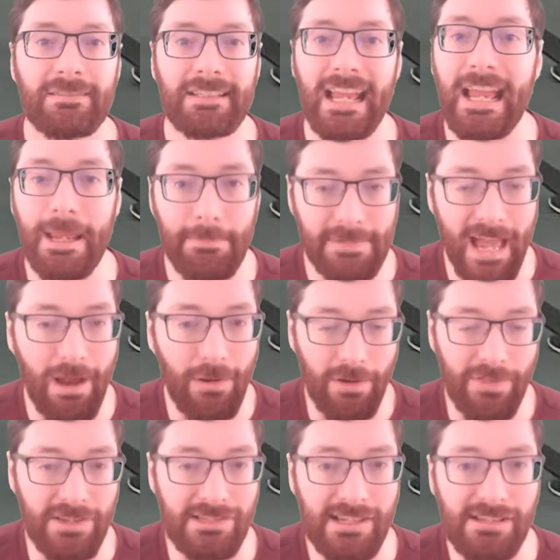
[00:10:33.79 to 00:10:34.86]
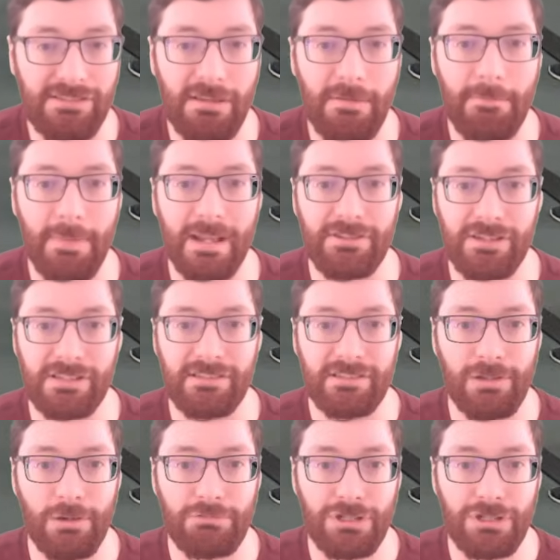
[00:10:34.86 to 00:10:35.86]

gamed out of the system by just,